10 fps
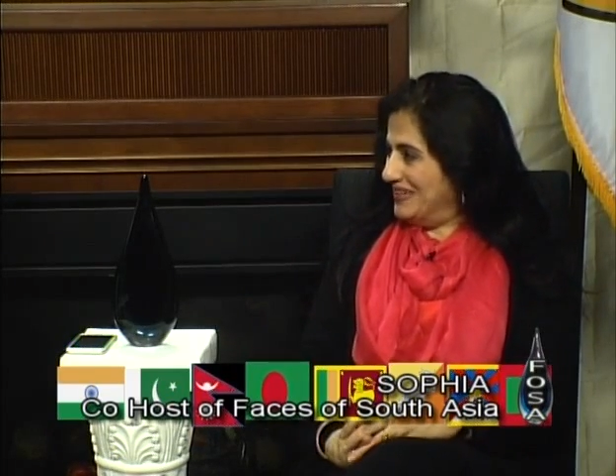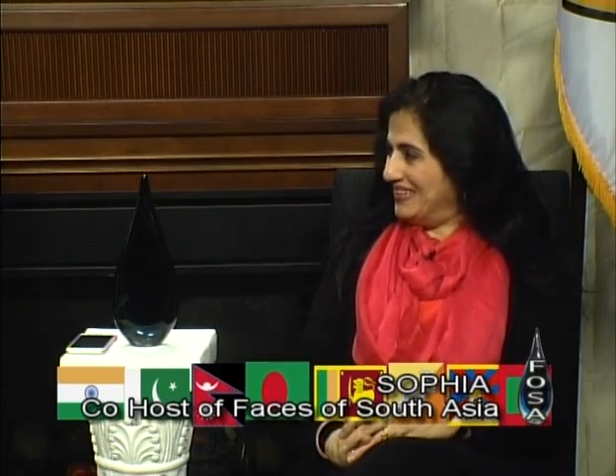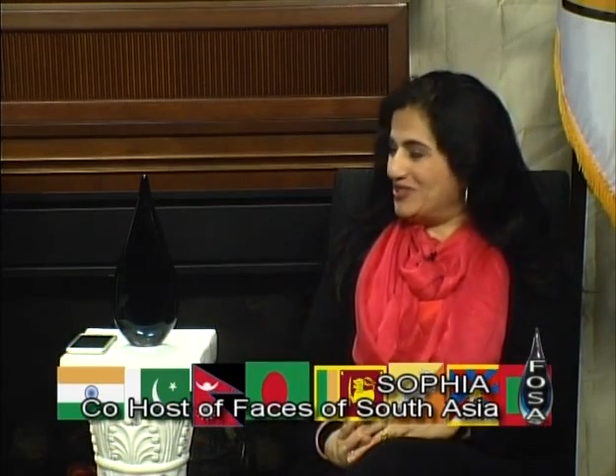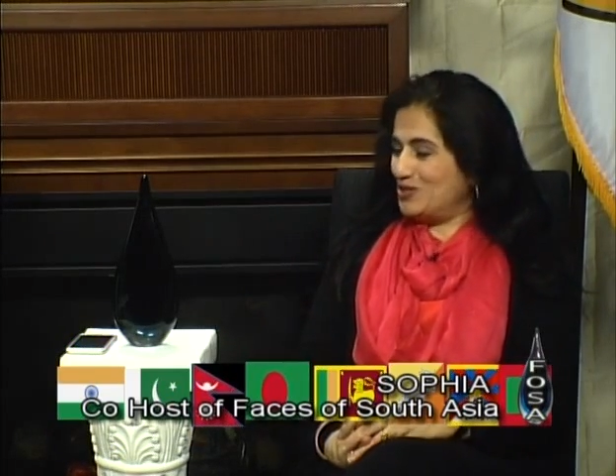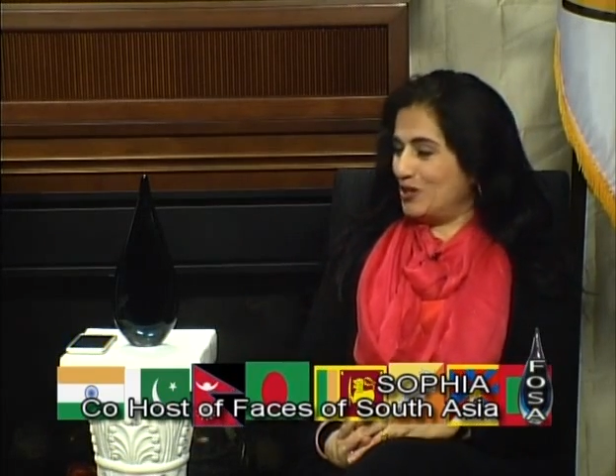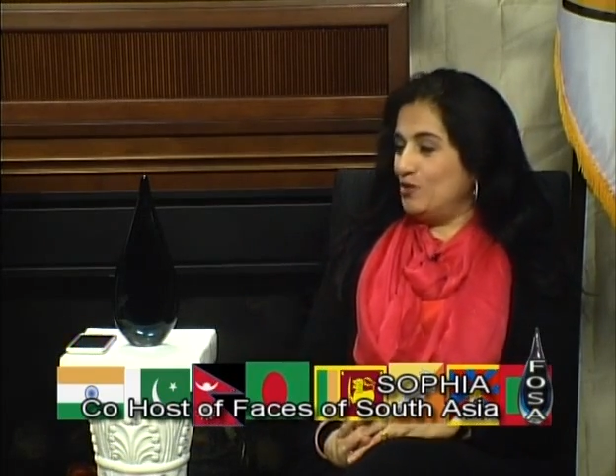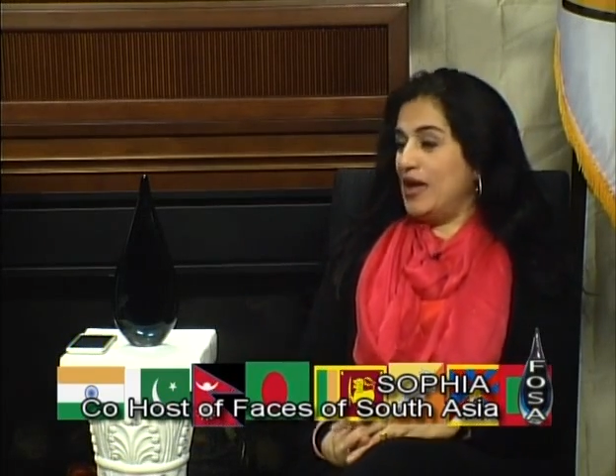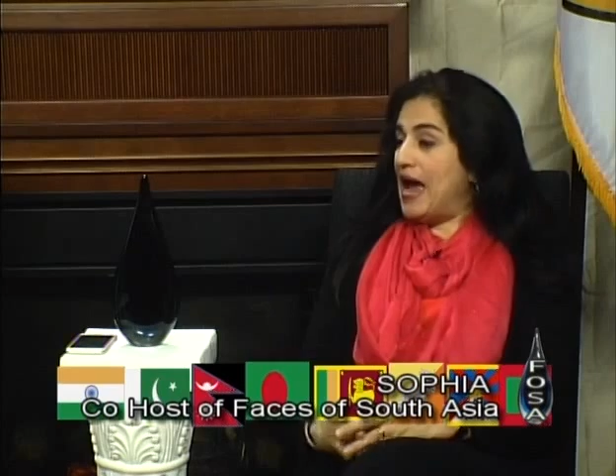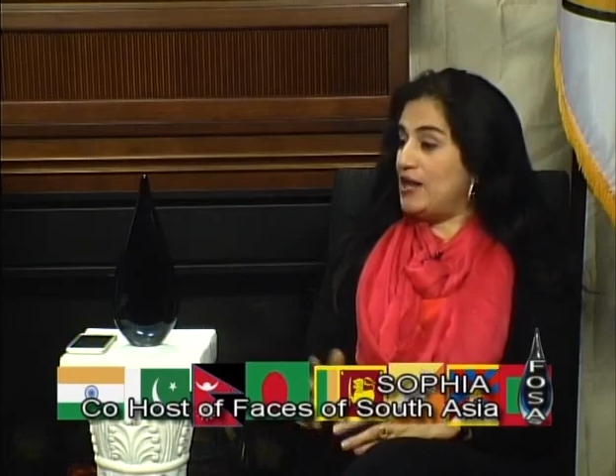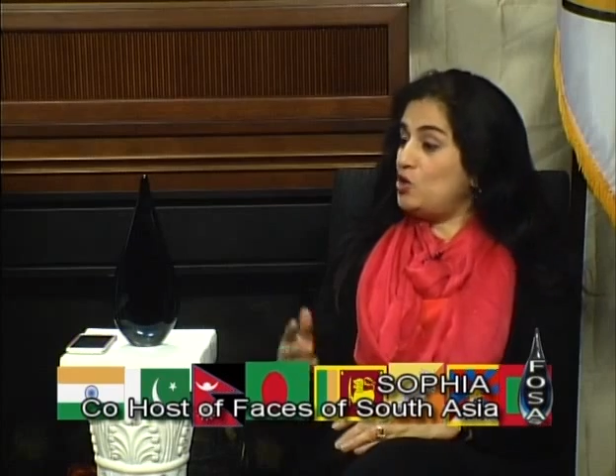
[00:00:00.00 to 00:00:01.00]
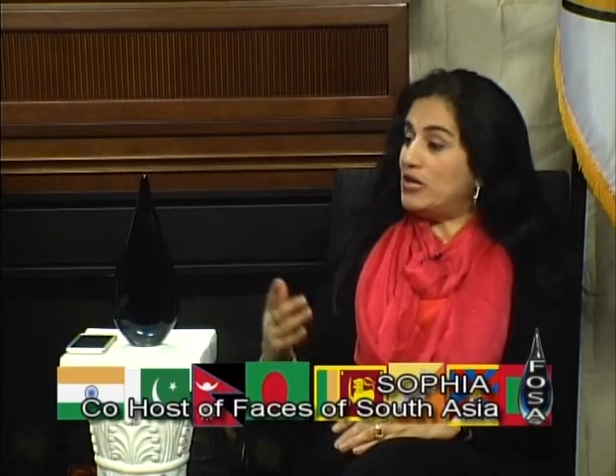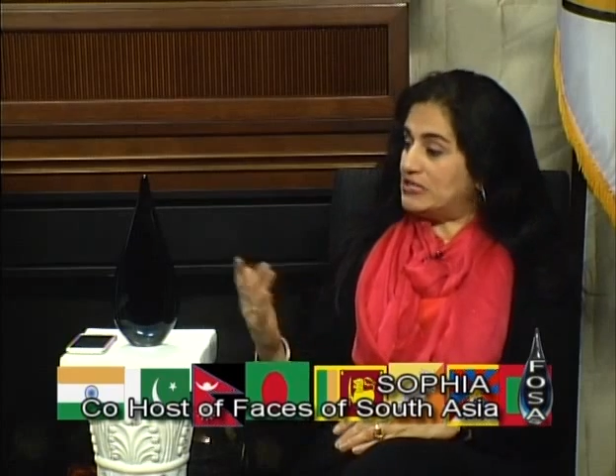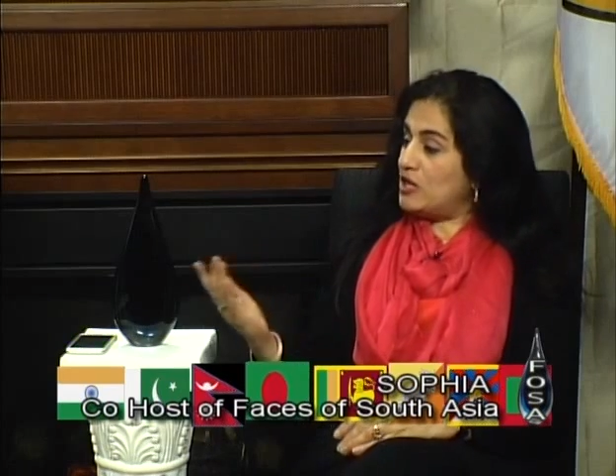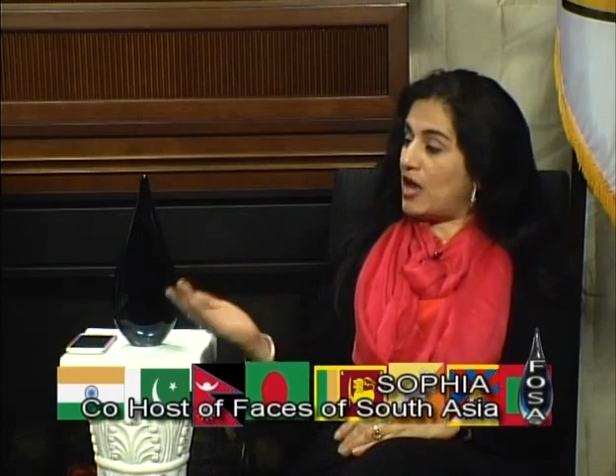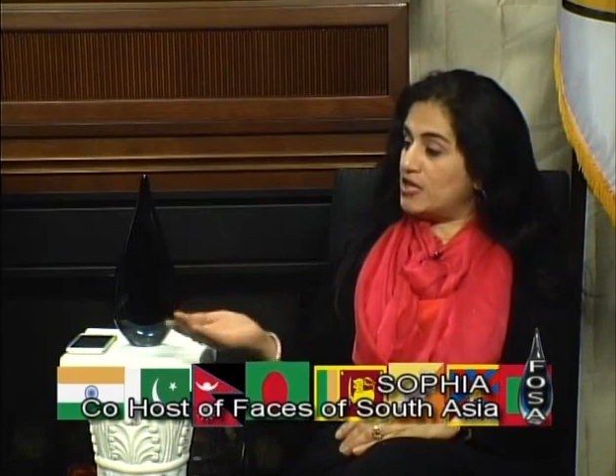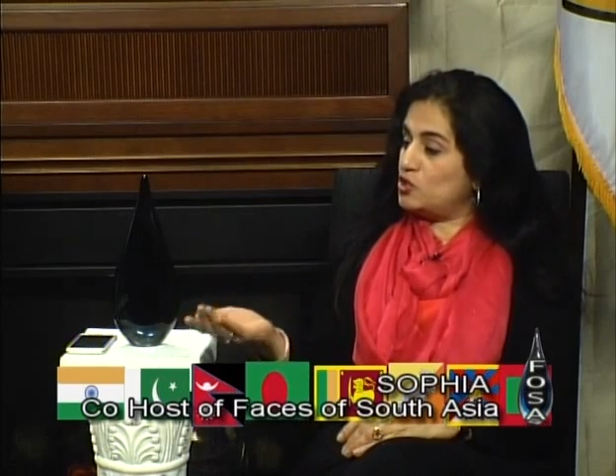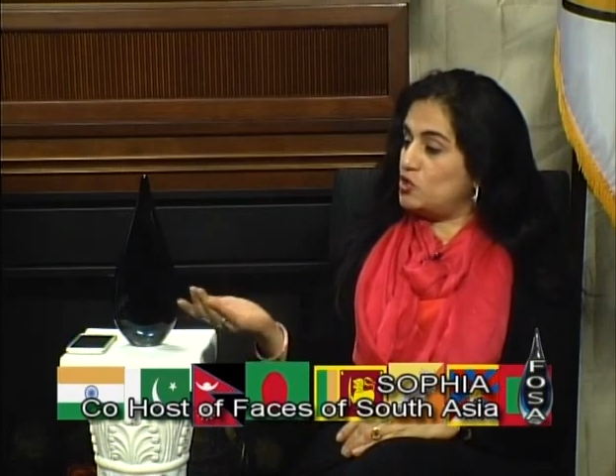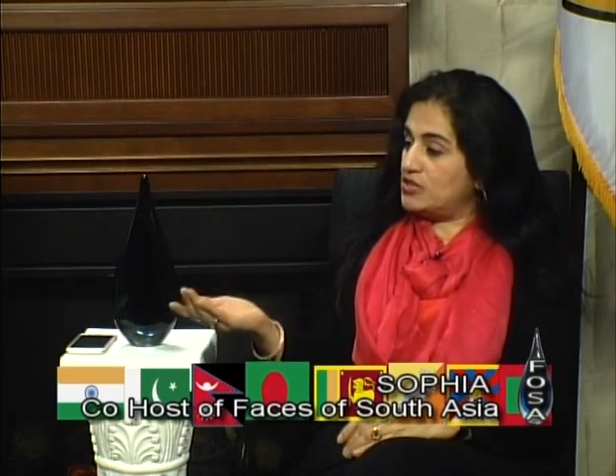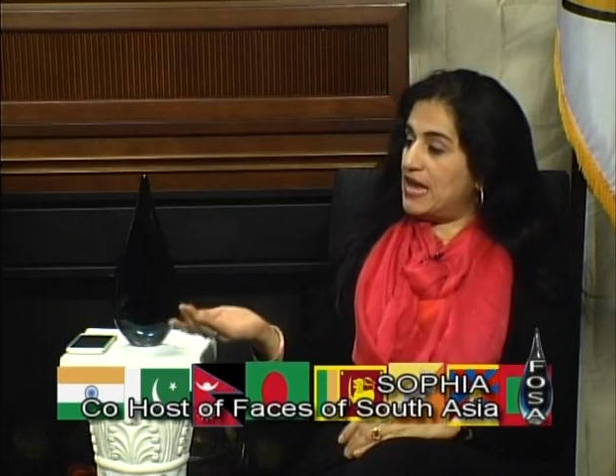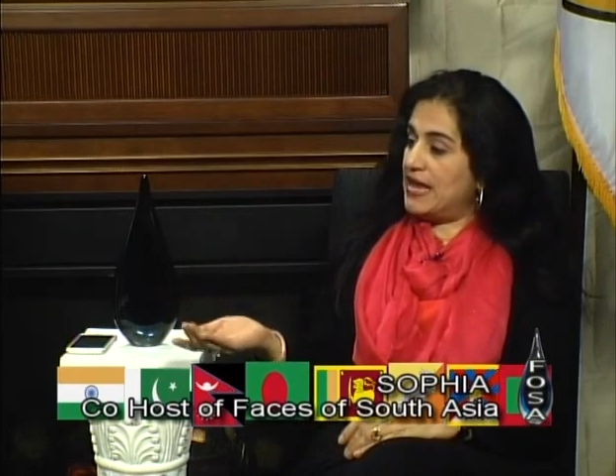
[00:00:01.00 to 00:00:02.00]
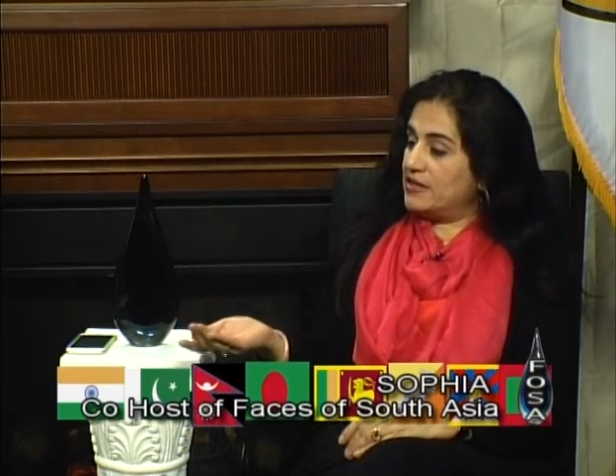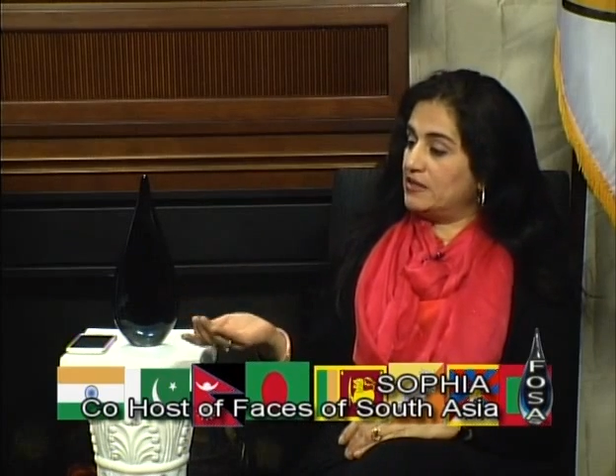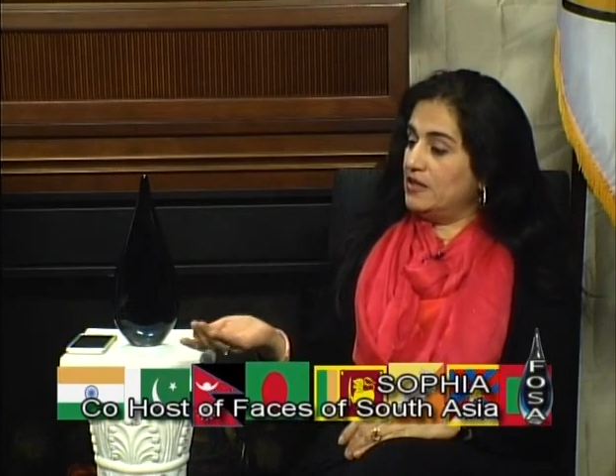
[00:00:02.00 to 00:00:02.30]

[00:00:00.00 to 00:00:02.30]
and as you said,